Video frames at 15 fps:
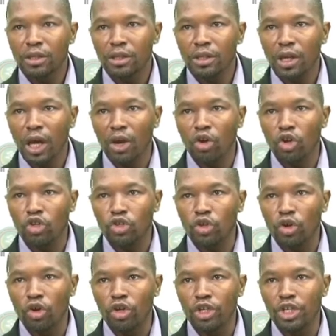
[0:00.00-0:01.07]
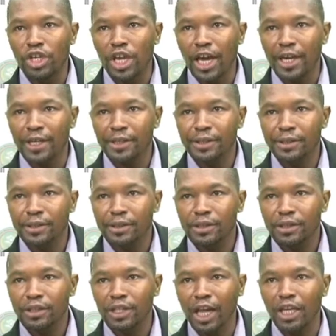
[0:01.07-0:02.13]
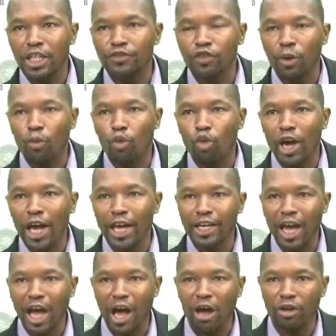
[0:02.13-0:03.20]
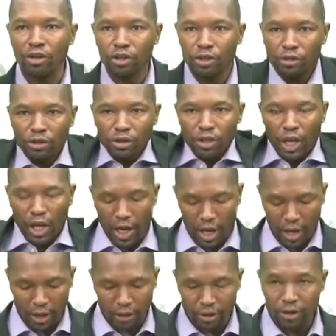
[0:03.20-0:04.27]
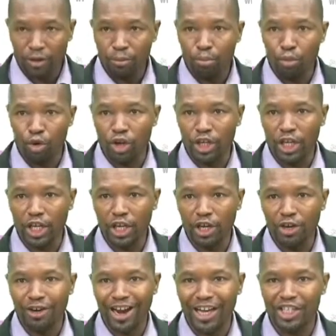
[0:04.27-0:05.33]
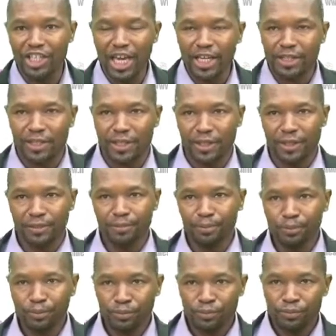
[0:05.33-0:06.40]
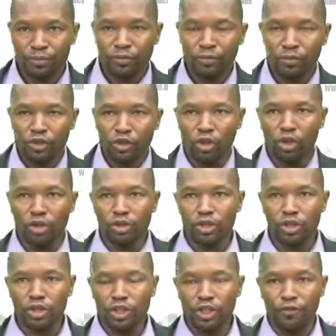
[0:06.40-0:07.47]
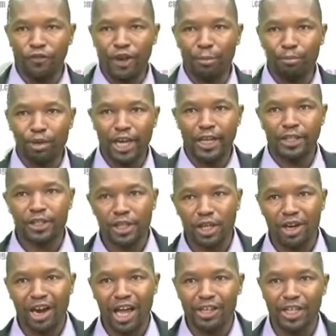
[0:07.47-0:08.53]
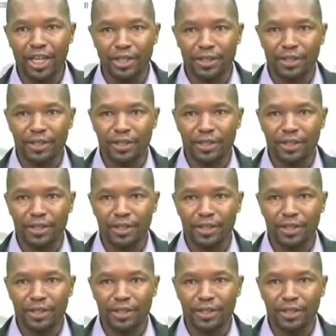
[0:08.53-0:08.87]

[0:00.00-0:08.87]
And also here. That is from where now the body radiates. Those different plates radiate.